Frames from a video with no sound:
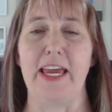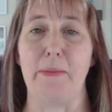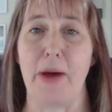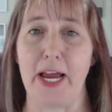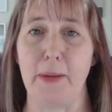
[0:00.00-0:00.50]

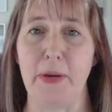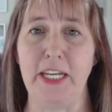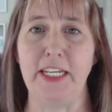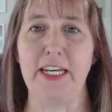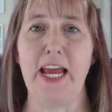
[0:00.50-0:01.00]
In my
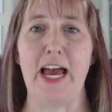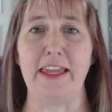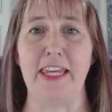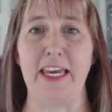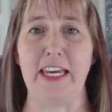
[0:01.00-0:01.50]
opinion, I
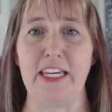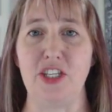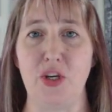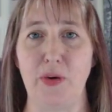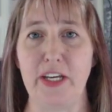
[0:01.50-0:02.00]
think
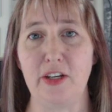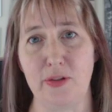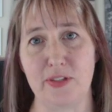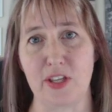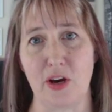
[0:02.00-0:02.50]
Intuit,
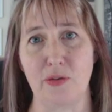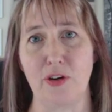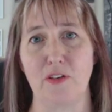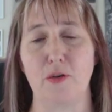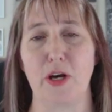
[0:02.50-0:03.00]
who's the
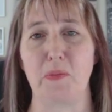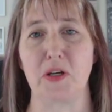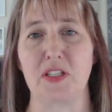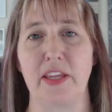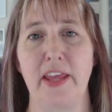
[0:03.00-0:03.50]
owner of
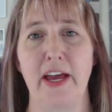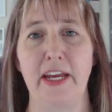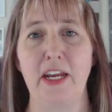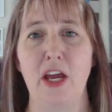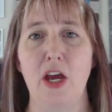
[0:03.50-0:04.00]
QuickBooks
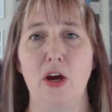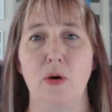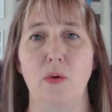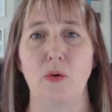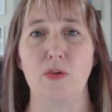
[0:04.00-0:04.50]
Online,
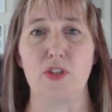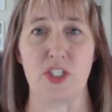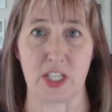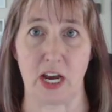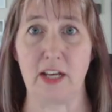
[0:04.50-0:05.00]

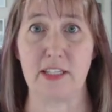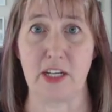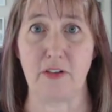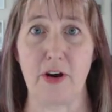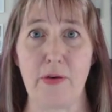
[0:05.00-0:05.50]
saw
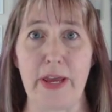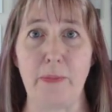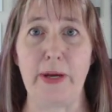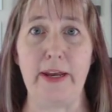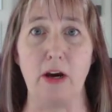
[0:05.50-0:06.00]
Xero
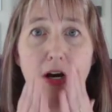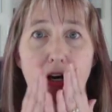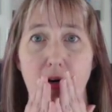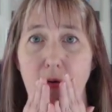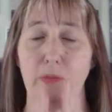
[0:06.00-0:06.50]
and went,
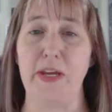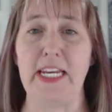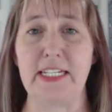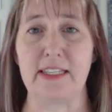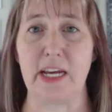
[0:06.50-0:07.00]
uh-oh, we
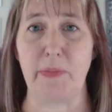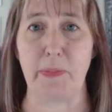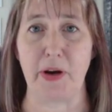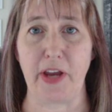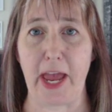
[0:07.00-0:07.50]
need to step
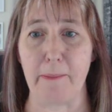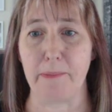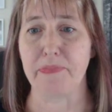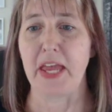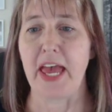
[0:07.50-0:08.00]
up our game.